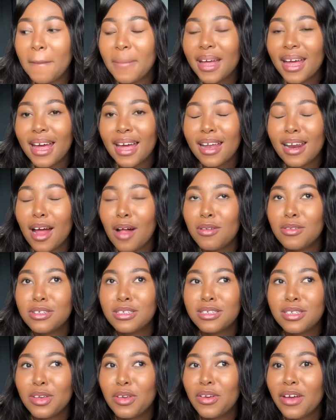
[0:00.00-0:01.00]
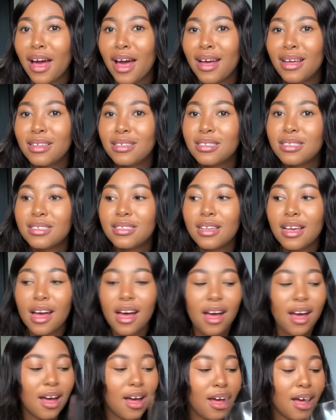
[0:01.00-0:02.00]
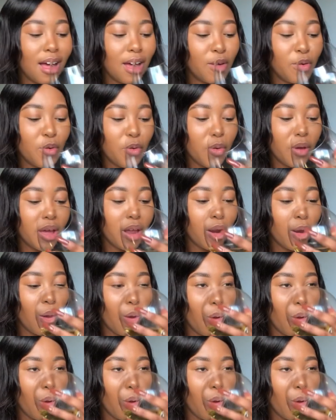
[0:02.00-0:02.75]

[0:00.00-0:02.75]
and I'll see you guys, I don't know when.